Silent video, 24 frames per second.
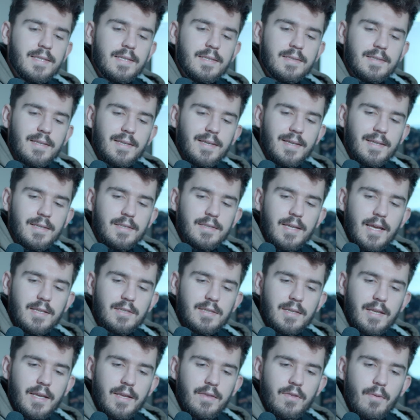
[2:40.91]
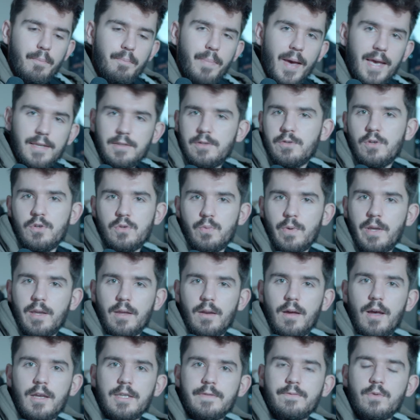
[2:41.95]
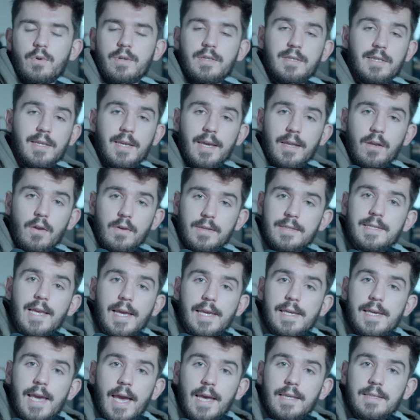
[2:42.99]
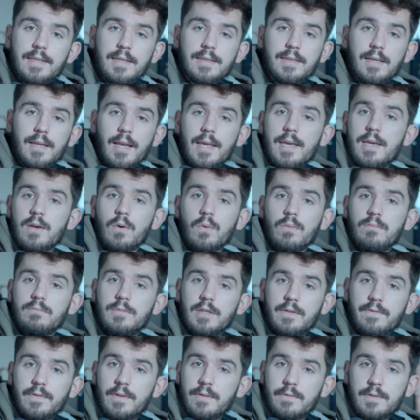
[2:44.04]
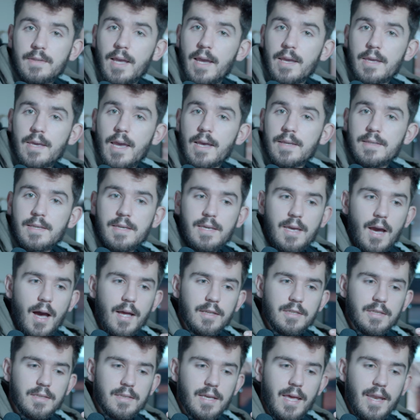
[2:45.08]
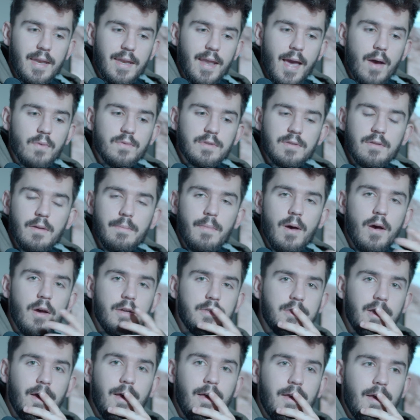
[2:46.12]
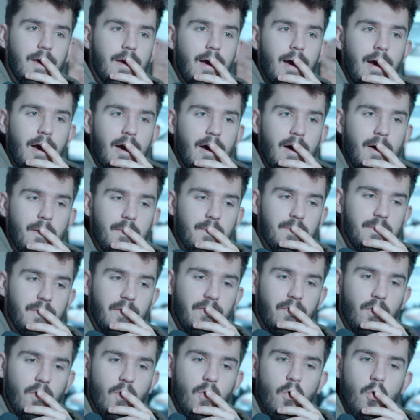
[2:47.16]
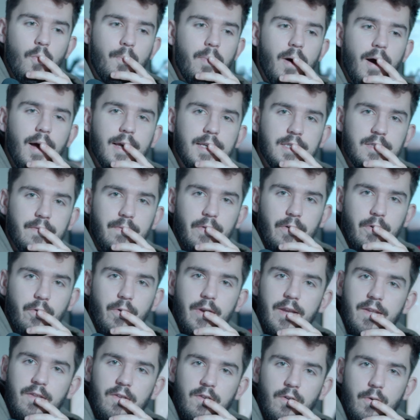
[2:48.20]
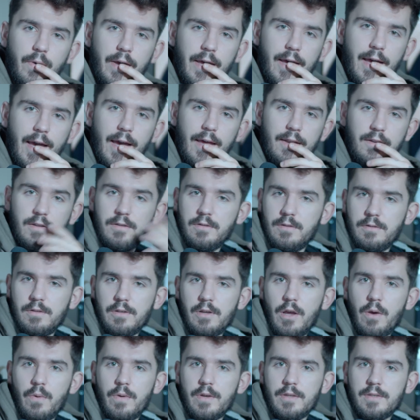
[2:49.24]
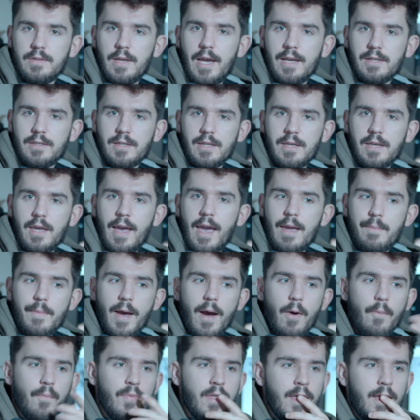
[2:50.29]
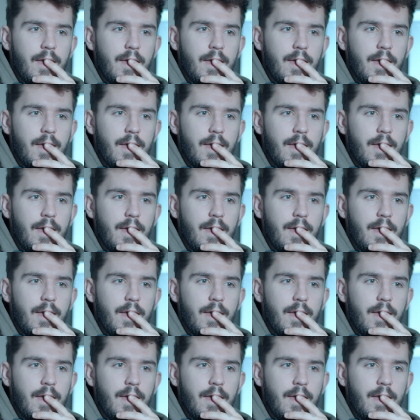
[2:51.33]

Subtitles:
is essentially the best news we could ask for, because he cannot say yes. It's illegal to say yes. He can't just announce the merger before all parties have agreed to it and, you know, it actually came out.